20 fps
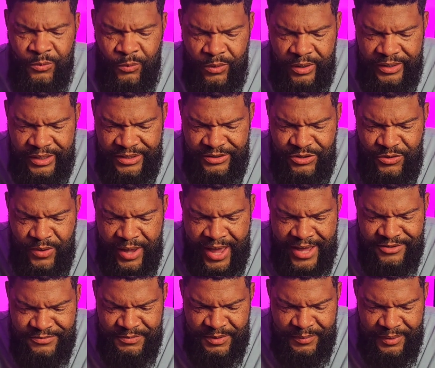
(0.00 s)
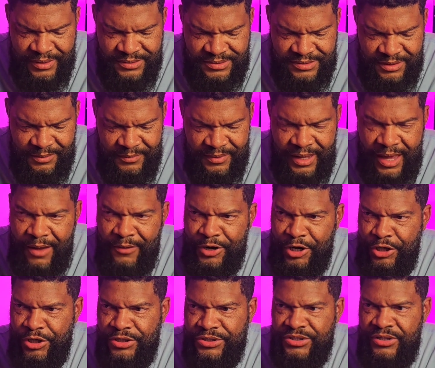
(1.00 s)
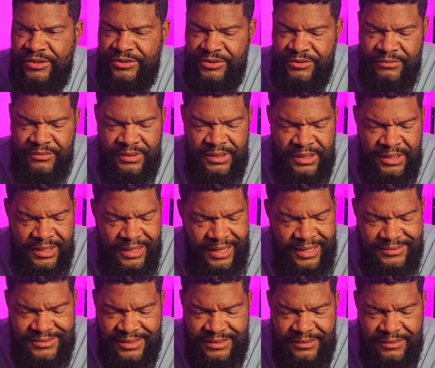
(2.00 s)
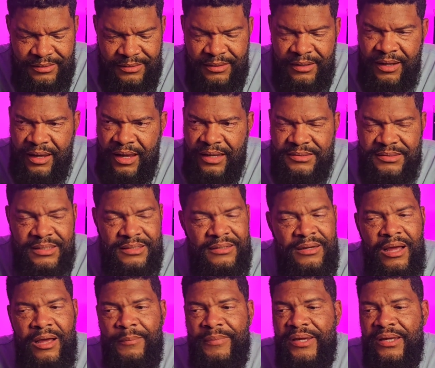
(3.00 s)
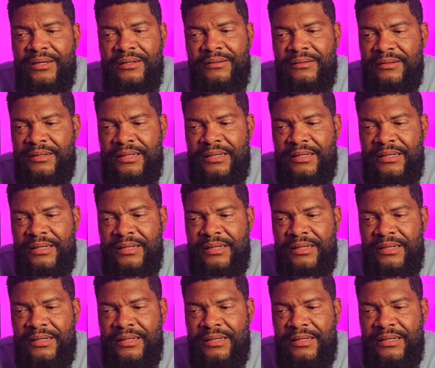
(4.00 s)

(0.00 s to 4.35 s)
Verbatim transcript: someone and you asked me about something, how it looked on you. oh like, yeah. I was like, nah, man.